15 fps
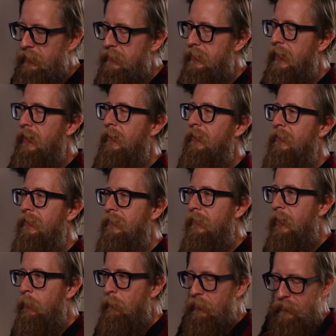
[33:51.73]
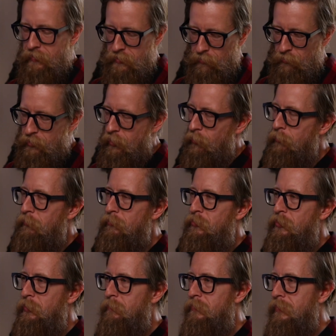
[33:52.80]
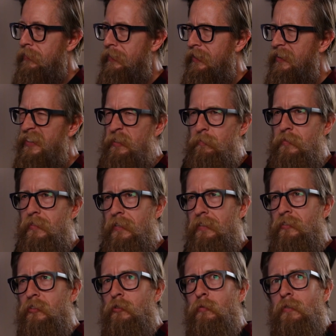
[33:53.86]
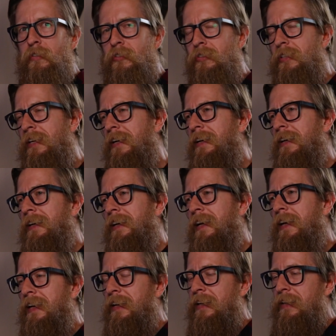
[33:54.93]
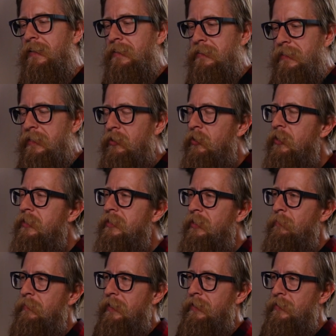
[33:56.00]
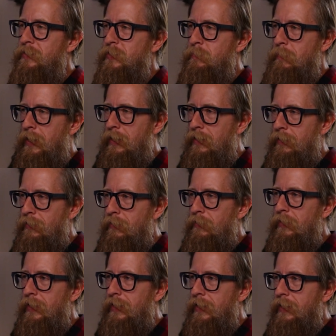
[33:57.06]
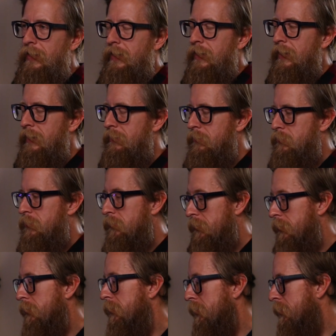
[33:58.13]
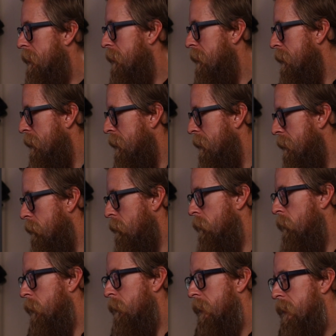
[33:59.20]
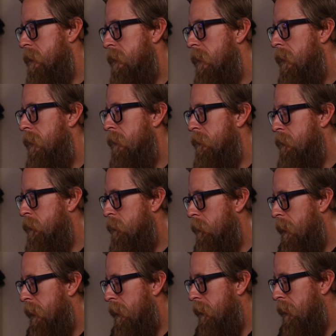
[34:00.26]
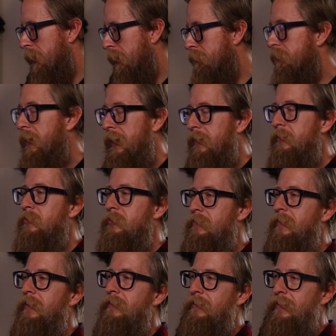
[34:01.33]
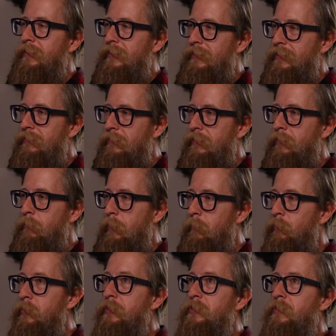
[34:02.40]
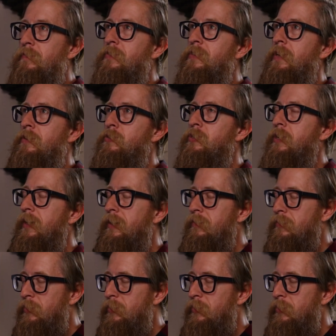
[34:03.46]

down and put these little yogurt chips on there, and he was like 2-ish. And he looked at me and smiled. And there's a lyric in one of my songs where I vanished that day. A breeze of sunshine